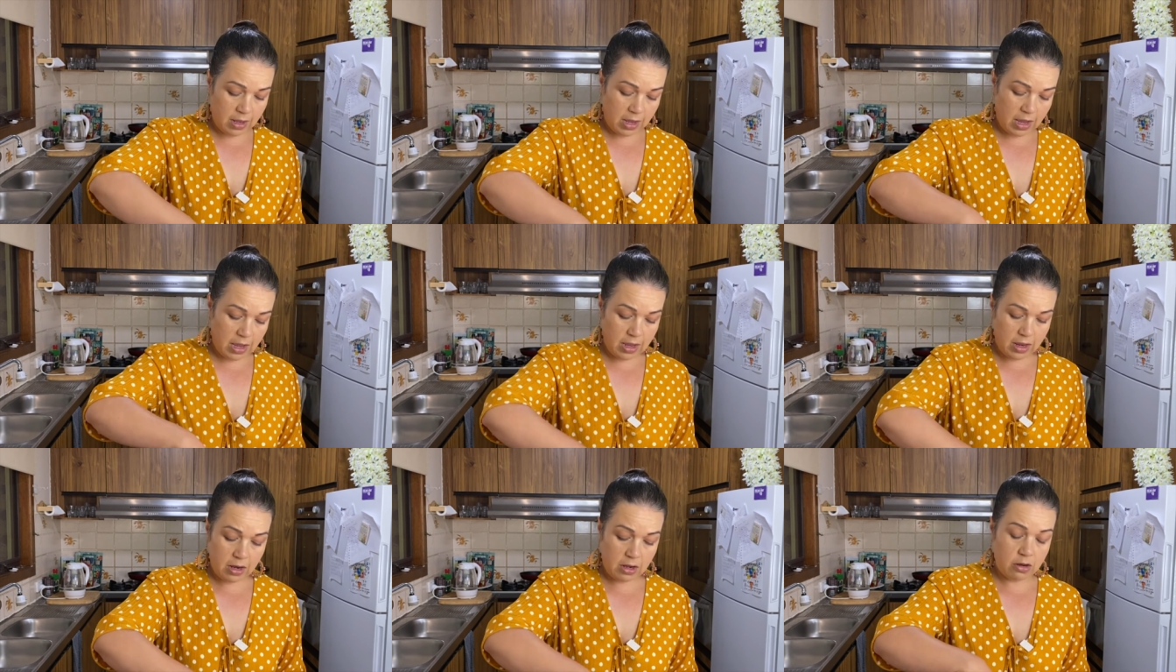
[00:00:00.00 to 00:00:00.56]

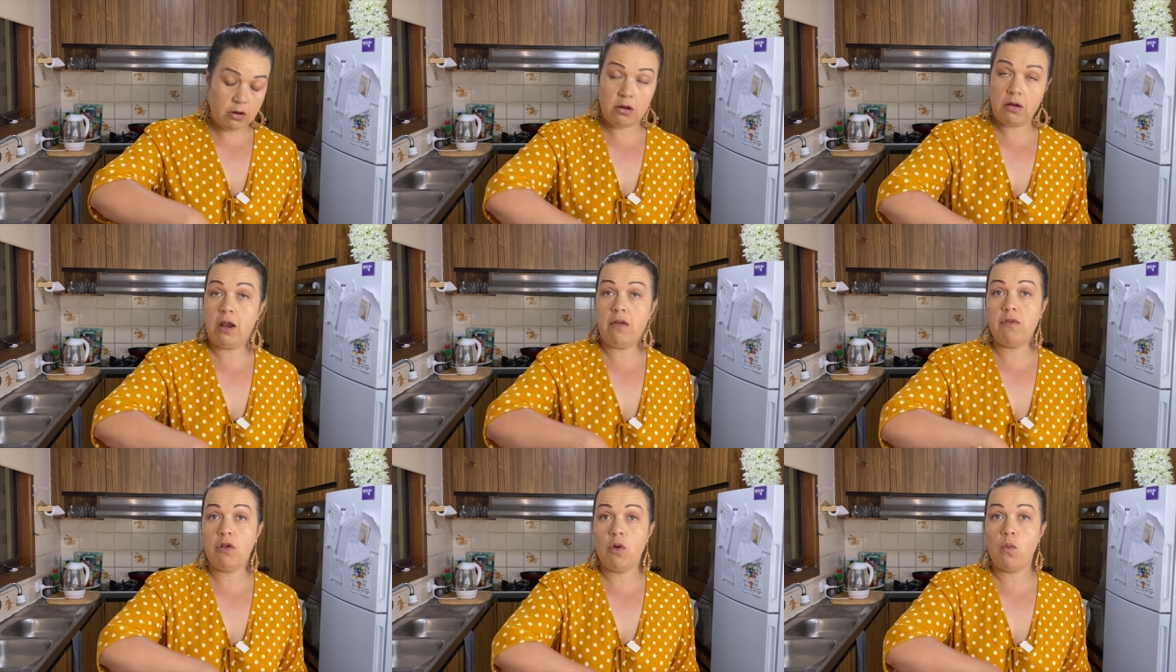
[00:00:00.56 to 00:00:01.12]
and you never
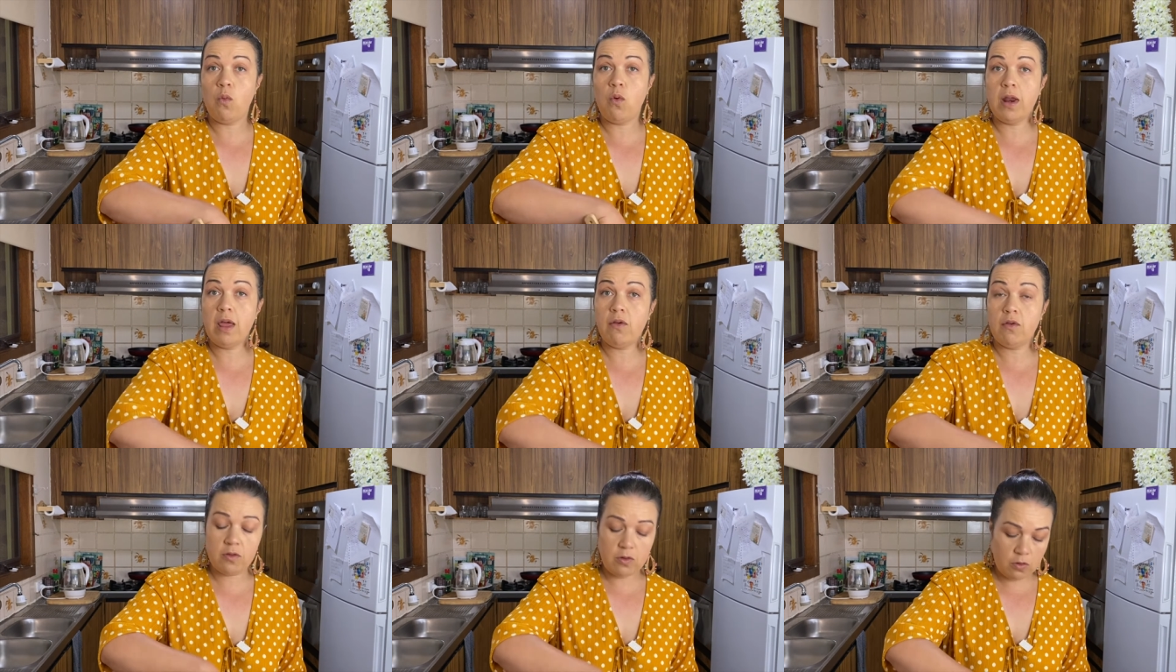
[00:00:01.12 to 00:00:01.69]
know what
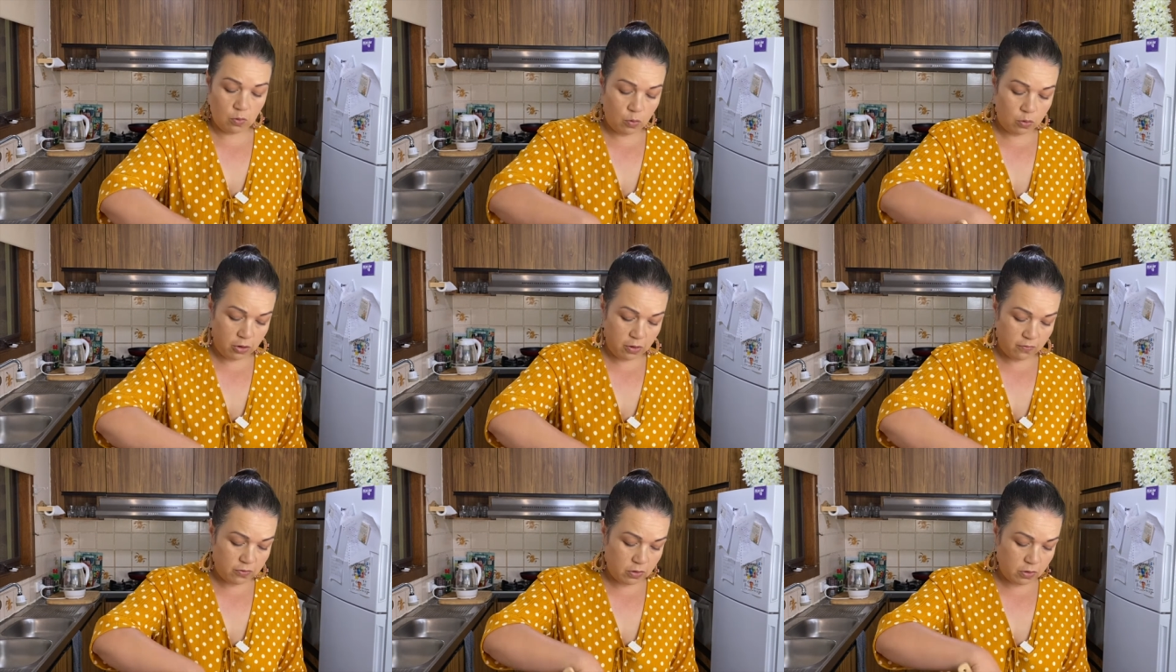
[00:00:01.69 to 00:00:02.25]
else all
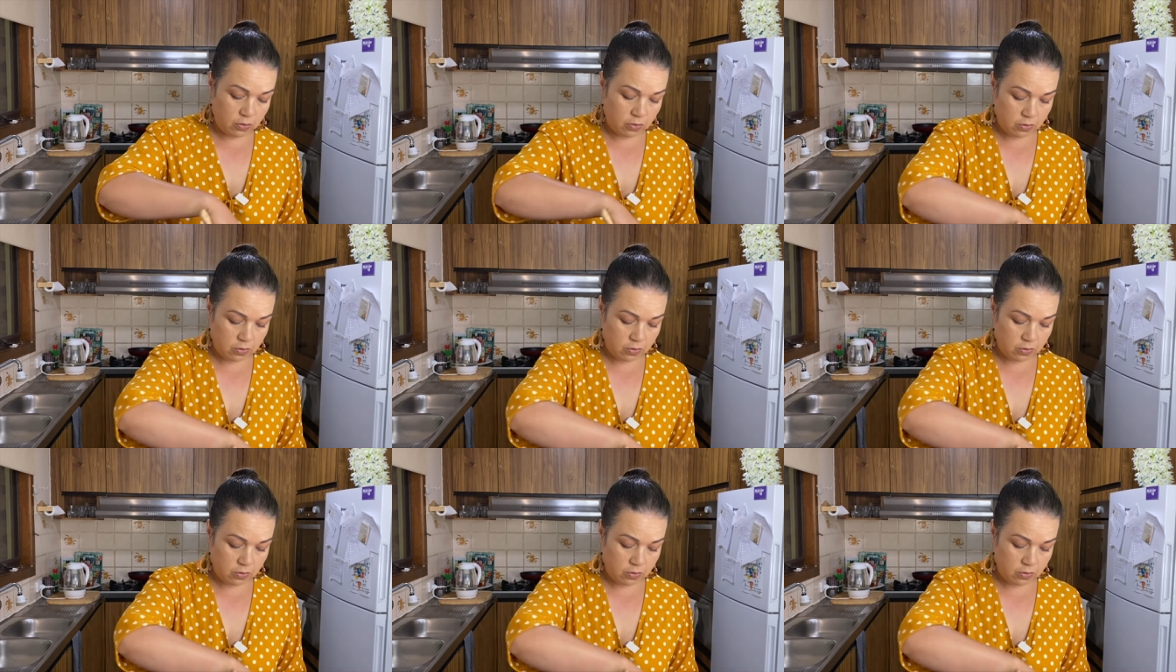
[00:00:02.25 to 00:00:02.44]
over you.